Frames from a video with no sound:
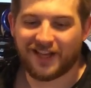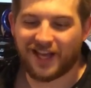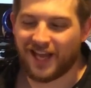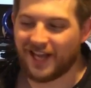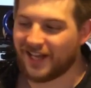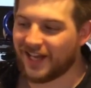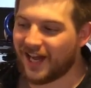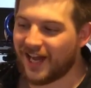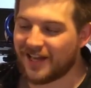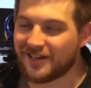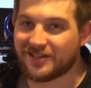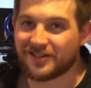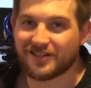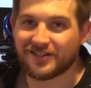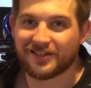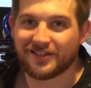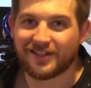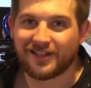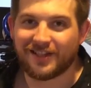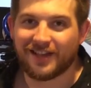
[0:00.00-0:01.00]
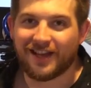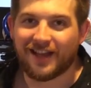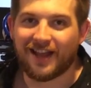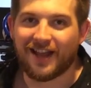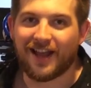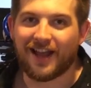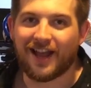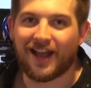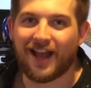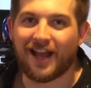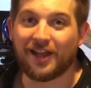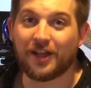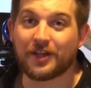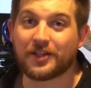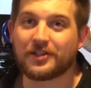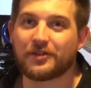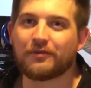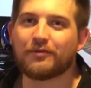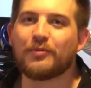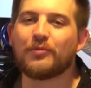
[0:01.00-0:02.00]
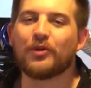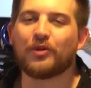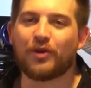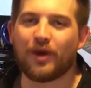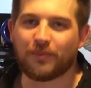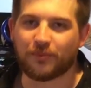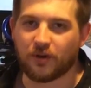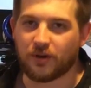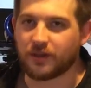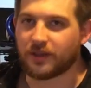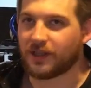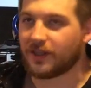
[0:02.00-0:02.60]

Hey guys, Alex from the Crypto